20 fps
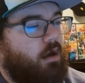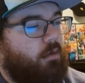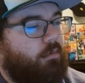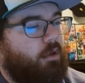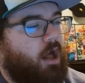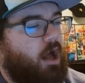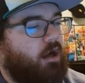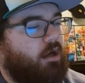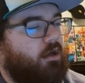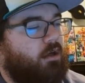
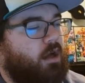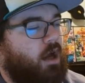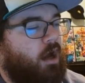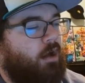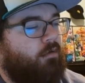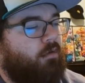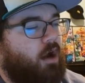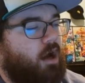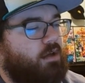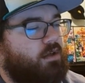Block, a
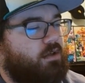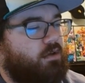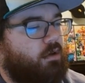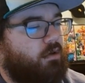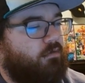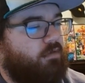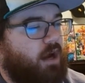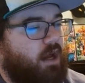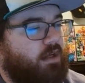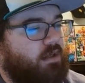non-roster
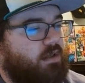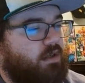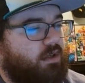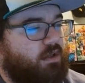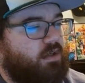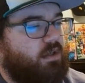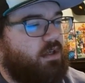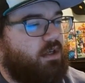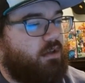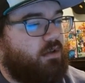invite, is
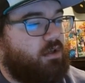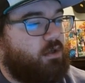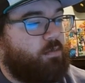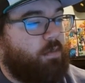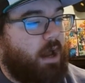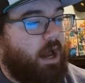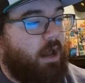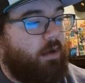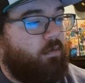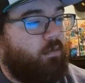listed in the
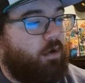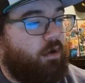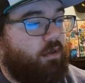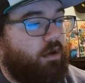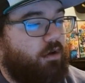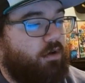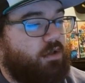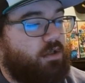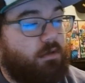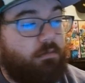spot where
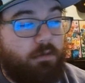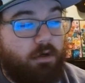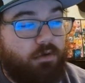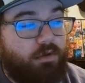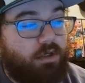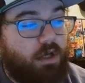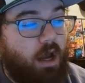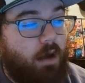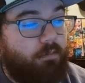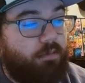there is the
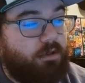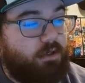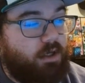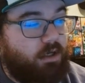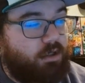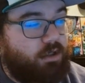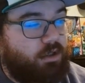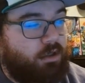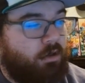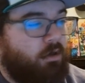most
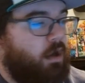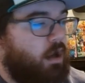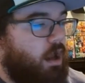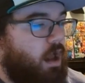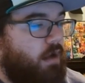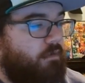competition.